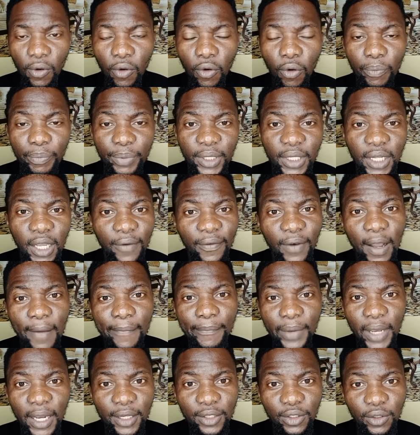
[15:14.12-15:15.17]
Obi never
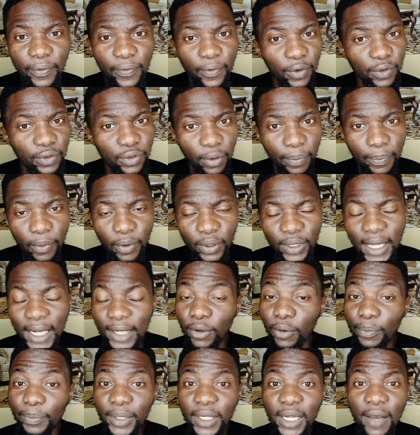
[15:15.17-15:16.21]
begged you for support,
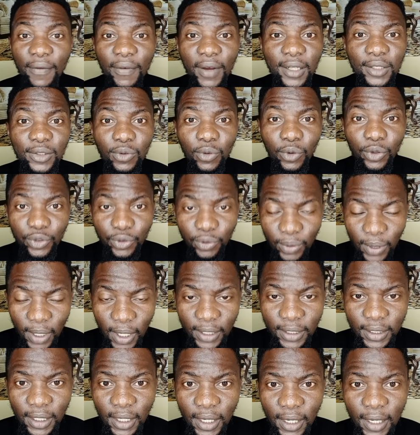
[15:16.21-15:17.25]
and Obi never told you
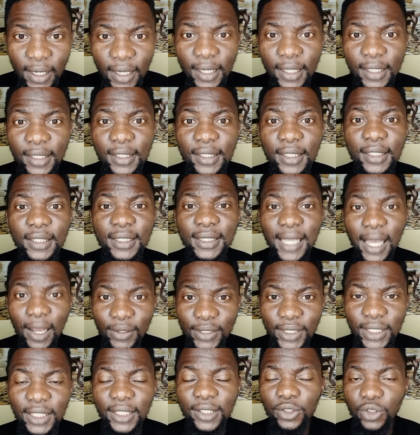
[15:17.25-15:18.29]
that it is
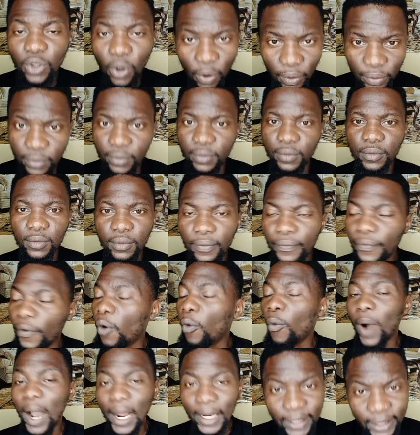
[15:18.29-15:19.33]
Southeast turn.
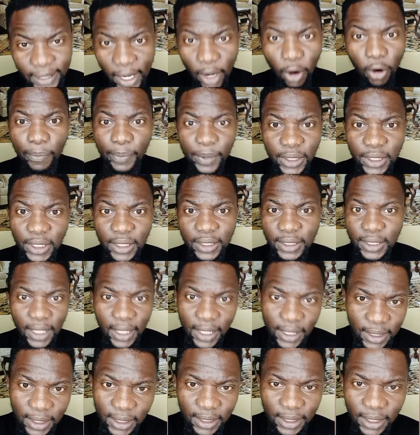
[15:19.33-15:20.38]
For one day, Obi didn't
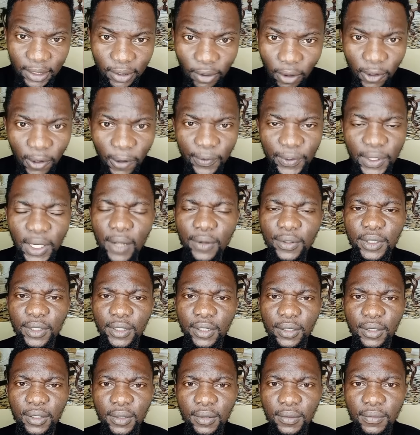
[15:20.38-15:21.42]
say it is the turn of
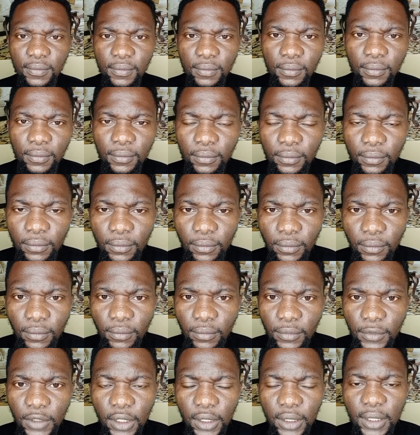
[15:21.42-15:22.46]
Southeast.
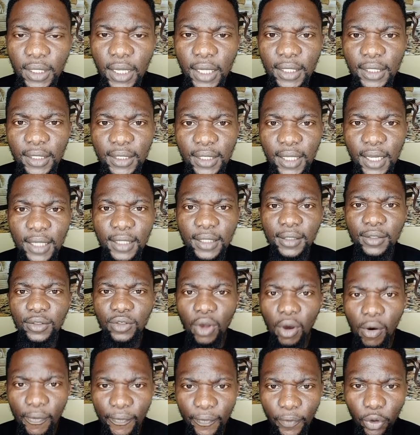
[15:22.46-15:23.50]
Instead, he said,
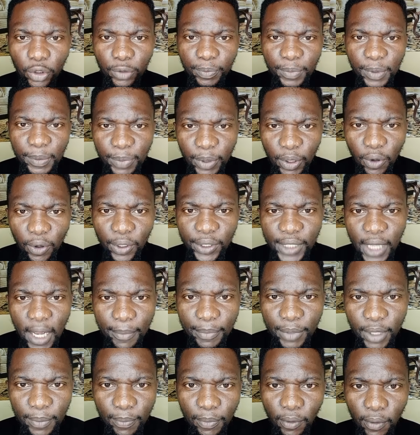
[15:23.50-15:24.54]
don't vote me because
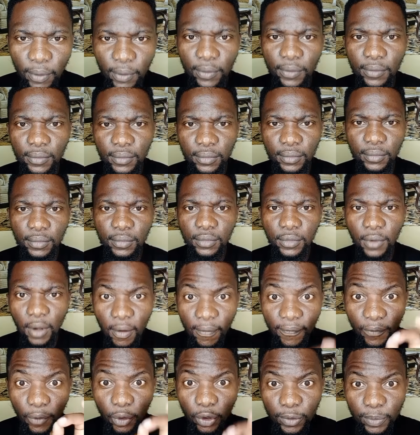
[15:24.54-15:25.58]
I'm Igbo.
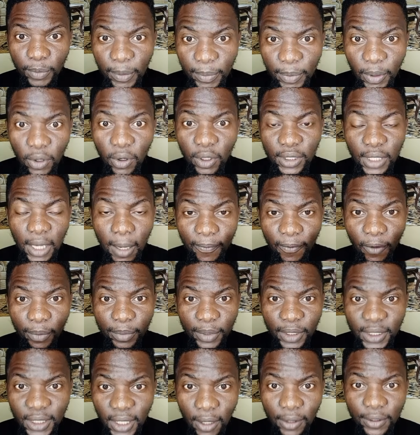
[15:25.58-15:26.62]
Don't vote me because I'm
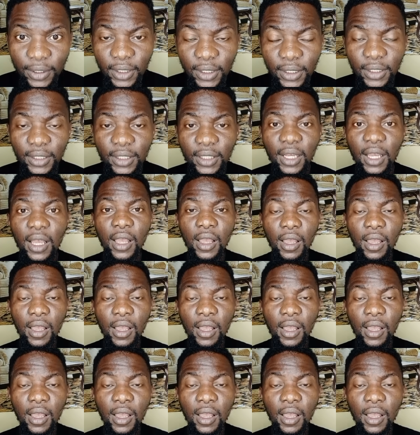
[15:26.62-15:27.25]
from the Southeast.